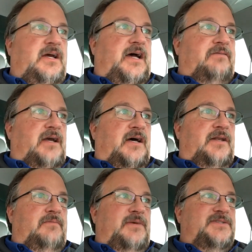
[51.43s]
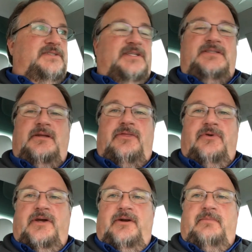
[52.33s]
I've got about
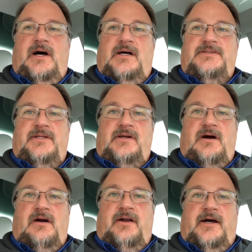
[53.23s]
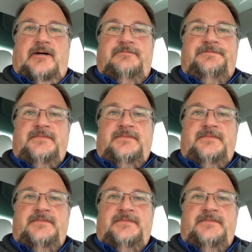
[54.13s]
6,300 miles on the car now.